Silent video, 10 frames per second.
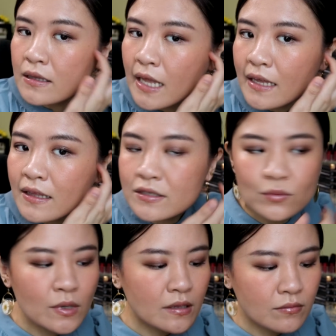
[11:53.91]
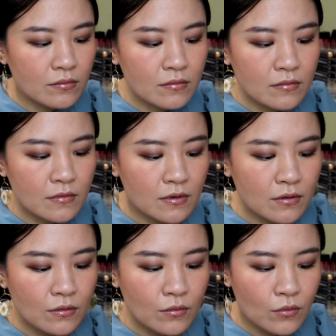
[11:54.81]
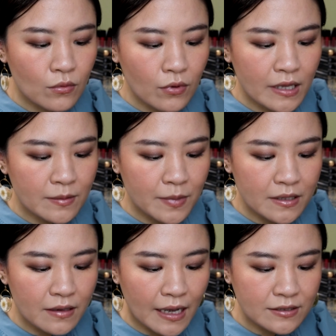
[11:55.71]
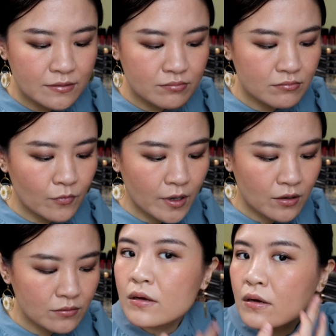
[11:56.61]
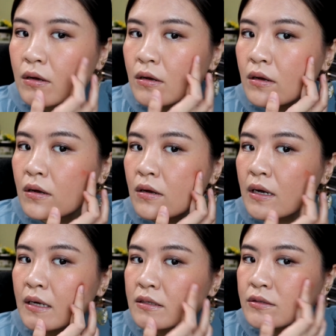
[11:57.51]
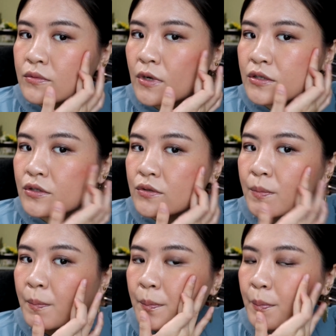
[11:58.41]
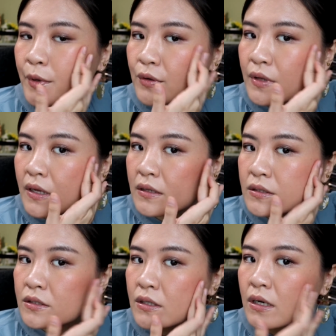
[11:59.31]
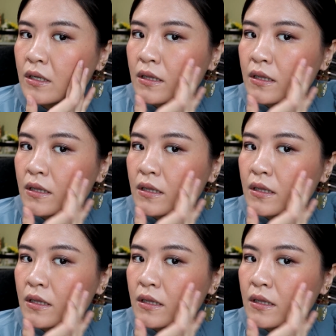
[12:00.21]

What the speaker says: Like this one quite a bit as well. I just want to build it a